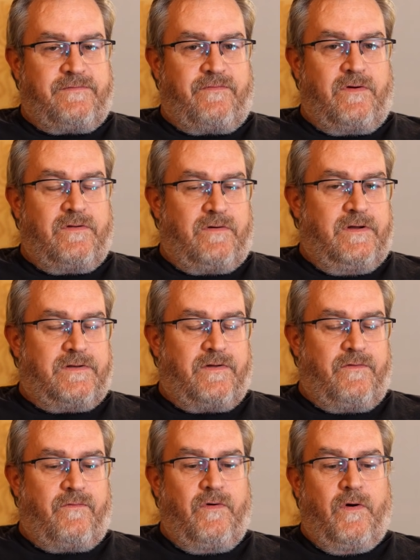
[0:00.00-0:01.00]
further into
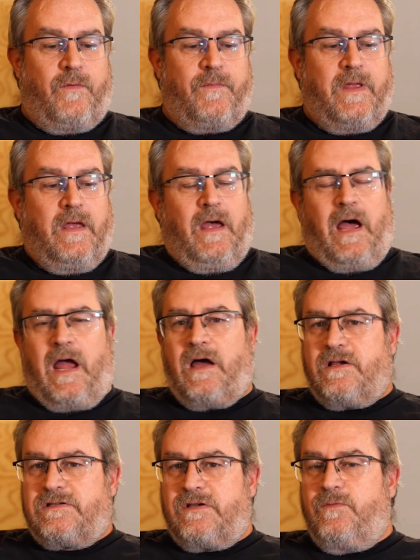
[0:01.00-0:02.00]
the room. I
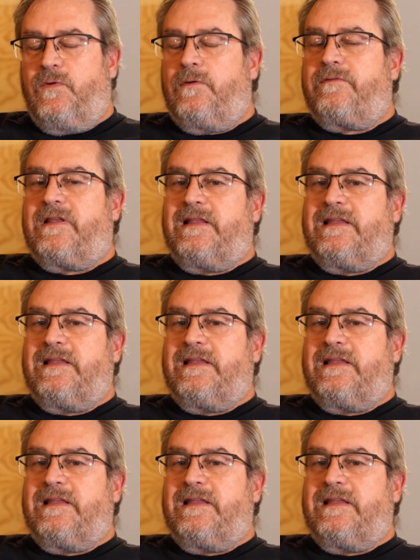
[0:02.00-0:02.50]
also moved the